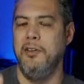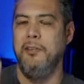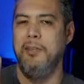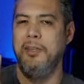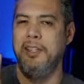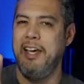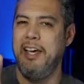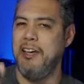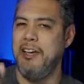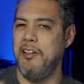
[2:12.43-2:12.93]
but
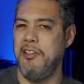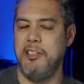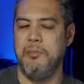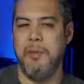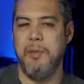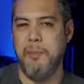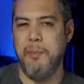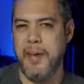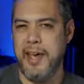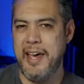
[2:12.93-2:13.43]
that could also be
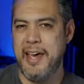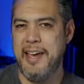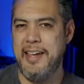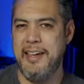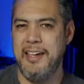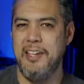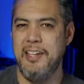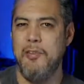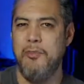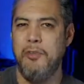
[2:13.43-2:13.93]
bad
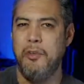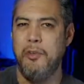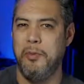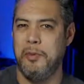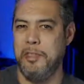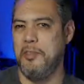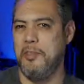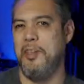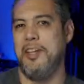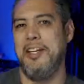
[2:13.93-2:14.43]
if you're
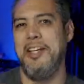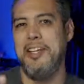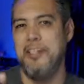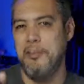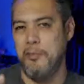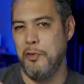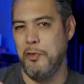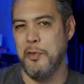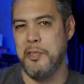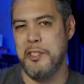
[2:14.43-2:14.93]
really trying to get a
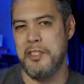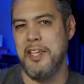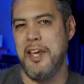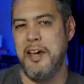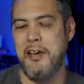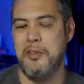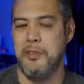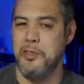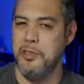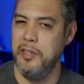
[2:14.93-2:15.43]
focused
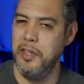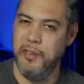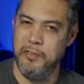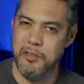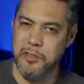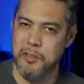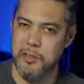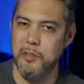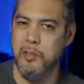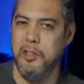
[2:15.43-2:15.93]
sound, so you have to
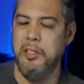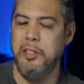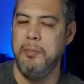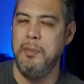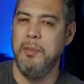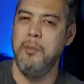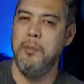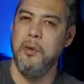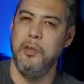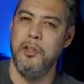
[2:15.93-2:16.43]
do a little
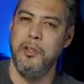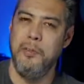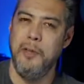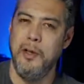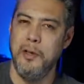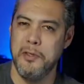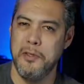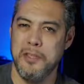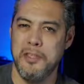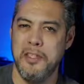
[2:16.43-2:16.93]
bit more in the
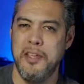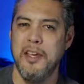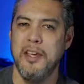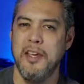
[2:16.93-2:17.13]
post.